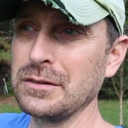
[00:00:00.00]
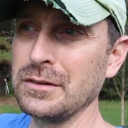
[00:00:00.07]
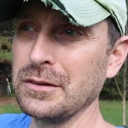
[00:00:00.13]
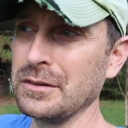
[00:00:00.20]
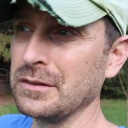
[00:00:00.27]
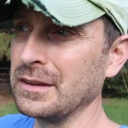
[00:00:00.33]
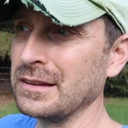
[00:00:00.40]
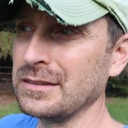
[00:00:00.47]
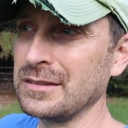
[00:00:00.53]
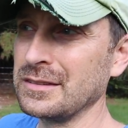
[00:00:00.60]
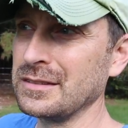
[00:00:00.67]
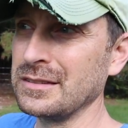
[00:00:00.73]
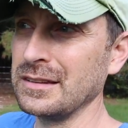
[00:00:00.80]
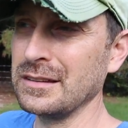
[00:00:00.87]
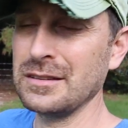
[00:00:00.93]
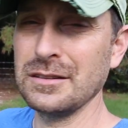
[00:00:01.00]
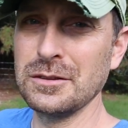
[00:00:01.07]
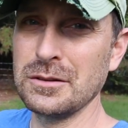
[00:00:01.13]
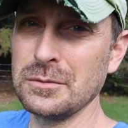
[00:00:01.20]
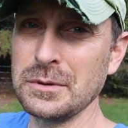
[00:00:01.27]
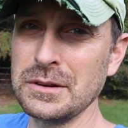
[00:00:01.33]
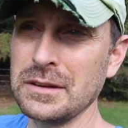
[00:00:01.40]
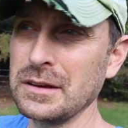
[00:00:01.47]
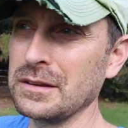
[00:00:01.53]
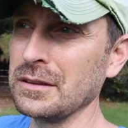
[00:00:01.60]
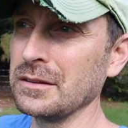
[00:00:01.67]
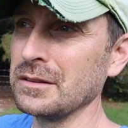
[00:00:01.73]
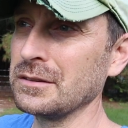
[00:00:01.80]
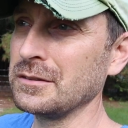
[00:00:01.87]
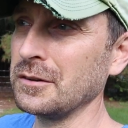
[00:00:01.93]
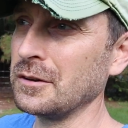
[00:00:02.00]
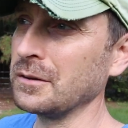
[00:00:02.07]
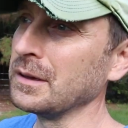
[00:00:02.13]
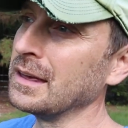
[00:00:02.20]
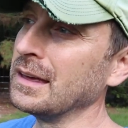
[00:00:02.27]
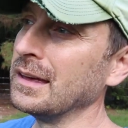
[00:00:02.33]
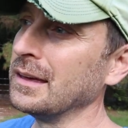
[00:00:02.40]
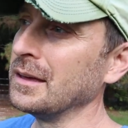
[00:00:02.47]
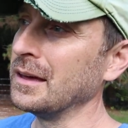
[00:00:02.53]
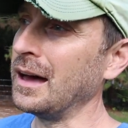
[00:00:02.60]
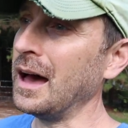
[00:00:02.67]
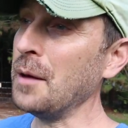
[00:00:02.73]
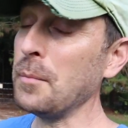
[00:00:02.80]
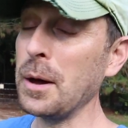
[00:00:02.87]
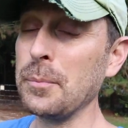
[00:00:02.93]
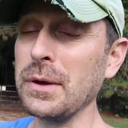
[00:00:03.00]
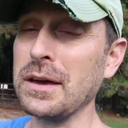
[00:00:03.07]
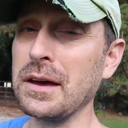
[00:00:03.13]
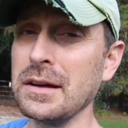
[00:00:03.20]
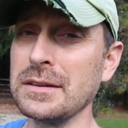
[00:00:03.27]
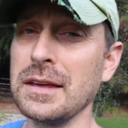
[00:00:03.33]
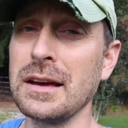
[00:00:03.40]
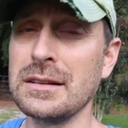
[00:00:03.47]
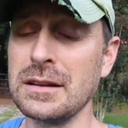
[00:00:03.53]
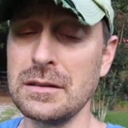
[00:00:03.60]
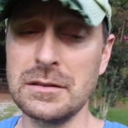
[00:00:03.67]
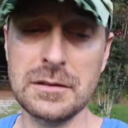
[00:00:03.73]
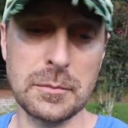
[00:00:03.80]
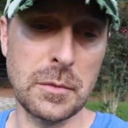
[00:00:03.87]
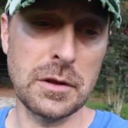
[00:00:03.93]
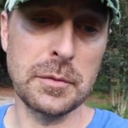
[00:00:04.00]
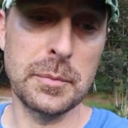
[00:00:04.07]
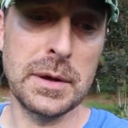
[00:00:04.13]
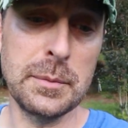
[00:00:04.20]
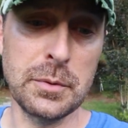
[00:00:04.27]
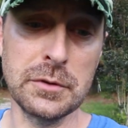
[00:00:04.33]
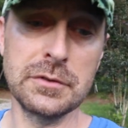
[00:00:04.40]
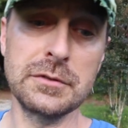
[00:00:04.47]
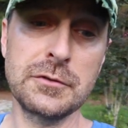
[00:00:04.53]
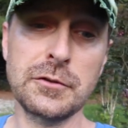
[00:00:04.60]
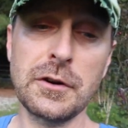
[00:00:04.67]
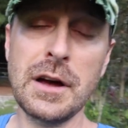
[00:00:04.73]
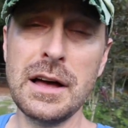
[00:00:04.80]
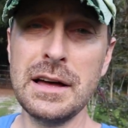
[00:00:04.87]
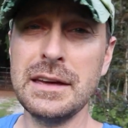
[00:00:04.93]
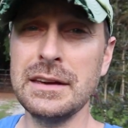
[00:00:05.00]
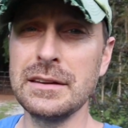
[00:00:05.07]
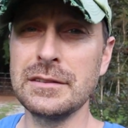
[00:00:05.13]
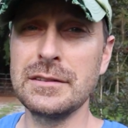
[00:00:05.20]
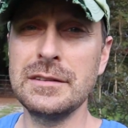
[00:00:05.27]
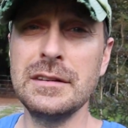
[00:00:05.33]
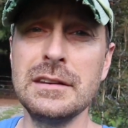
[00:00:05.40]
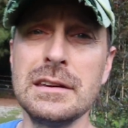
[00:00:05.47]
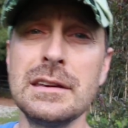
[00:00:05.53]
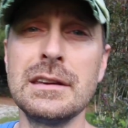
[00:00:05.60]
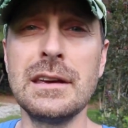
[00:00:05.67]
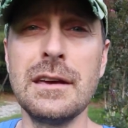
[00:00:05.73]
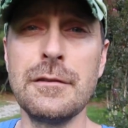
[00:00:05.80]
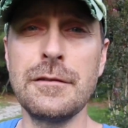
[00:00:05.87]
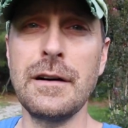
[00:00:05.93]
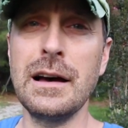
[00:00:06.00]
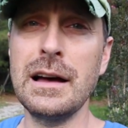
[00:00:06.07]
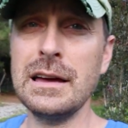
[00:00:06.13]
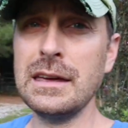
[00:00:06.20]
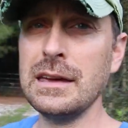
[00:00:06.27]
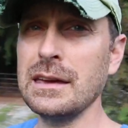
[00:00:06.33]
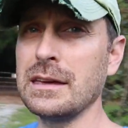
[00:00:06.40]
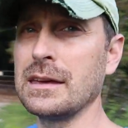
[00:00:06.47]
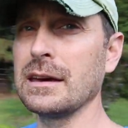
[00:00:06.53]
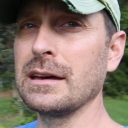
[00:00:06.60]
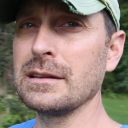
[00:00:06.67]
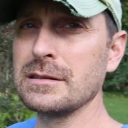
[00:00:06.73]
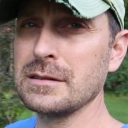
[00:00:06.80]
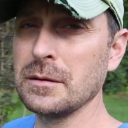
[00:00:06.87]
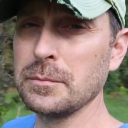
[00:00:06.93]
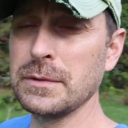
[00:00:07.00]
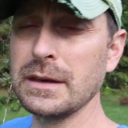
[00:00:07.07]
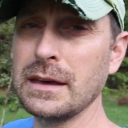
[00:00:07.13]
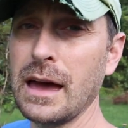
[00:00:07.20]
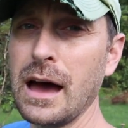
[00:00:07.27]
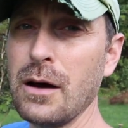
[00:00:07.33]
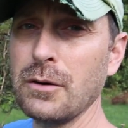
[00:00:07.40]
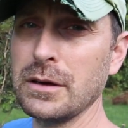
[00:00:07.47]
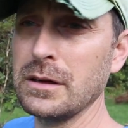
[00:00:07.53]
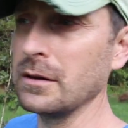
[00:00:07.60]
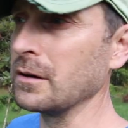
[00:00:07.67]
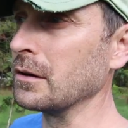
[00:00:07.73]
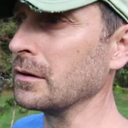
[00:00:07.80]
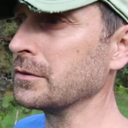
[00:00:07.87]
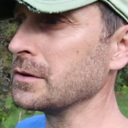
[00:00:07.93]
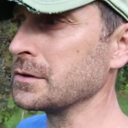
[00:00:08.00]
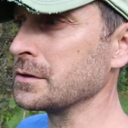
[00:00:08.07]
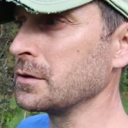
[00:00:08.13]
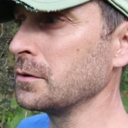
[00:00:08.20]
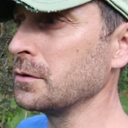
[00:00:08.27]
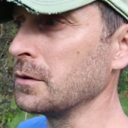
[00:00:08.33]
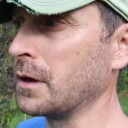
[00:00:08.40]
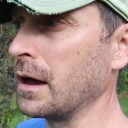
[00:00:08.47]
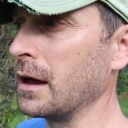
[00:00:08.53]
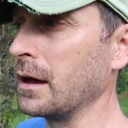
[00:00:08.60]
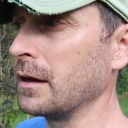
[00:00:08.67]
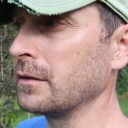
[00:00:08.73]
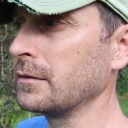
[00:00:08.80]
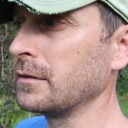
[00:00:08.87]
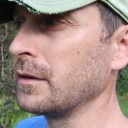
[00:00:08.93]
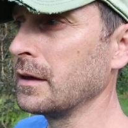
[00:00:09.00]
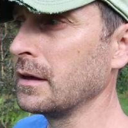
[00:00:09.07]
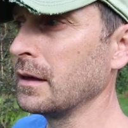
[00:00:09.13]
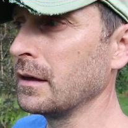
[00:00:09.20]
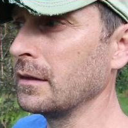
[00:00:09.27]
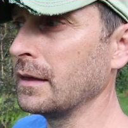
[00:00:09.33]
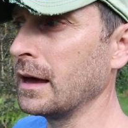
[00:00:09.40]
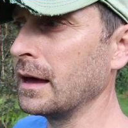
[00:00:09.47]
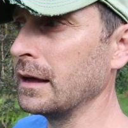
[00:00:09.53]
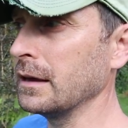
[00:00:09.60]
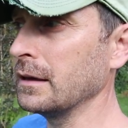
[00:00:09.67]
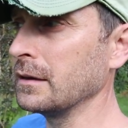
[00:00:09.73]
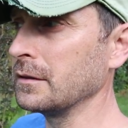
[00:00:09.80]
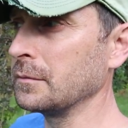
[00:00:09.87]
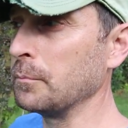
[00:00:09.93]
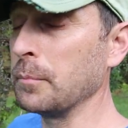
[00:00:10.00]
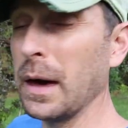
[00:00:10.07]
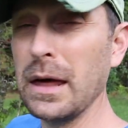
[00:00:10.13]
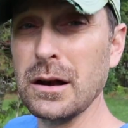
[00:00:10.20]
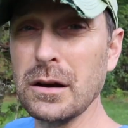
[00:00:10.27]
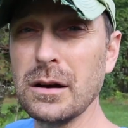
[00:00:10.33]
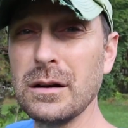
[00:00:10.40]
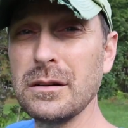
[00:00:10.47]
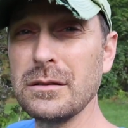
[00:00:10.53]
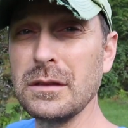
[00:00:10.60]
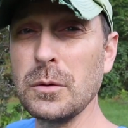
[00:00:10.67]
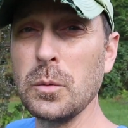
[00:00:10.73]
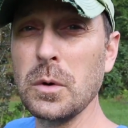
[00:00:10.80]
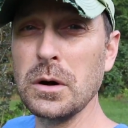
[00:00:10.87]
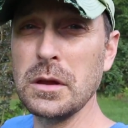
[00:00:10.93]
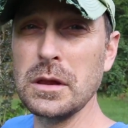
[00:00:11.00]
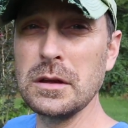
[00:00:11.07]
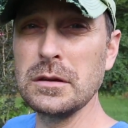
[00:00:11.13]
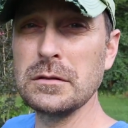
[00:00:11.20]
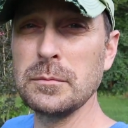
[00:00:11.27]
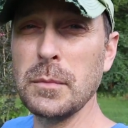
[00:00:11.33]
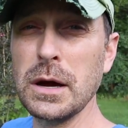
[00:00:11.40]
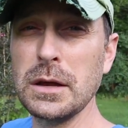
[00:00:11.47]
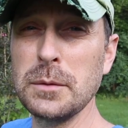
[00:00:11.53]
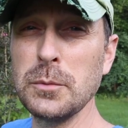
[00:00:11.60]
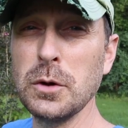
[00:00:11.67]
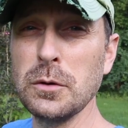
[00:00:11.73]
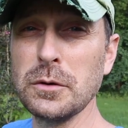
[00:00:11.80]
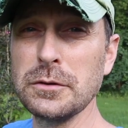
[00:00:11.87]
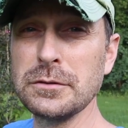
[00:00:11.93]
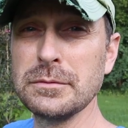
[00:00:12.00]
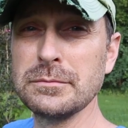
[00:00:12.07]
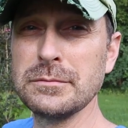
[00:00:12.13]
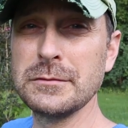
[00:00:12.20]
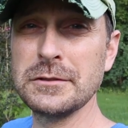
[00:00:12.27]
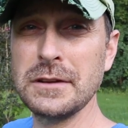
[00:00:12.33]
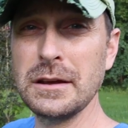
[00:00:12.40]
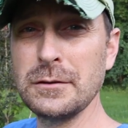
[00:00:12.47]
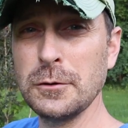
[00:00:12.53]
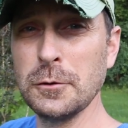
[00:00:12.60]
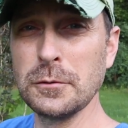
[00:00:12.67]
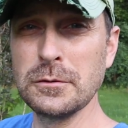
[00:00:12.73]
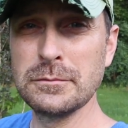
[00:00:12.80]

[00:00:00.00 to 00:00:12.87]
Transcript: So that's, that's a little ridiculous. So I might be contacting some other people to try and see if I can get something out here to show you guys that is better than one of these mighty mules. Stay tuned.